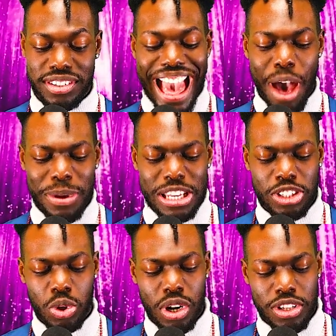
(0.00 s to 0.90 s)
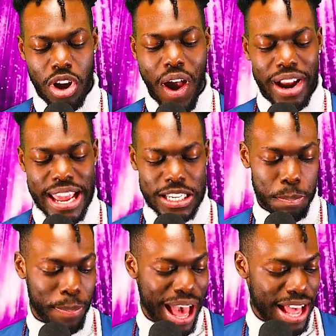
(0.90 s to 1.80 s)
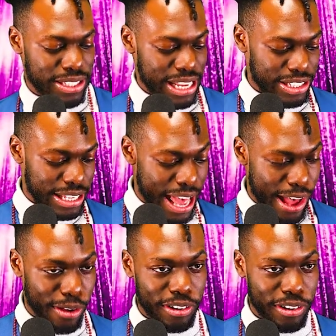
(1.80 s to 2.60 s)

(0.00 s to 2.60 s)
How many students are on each bus? Let's go.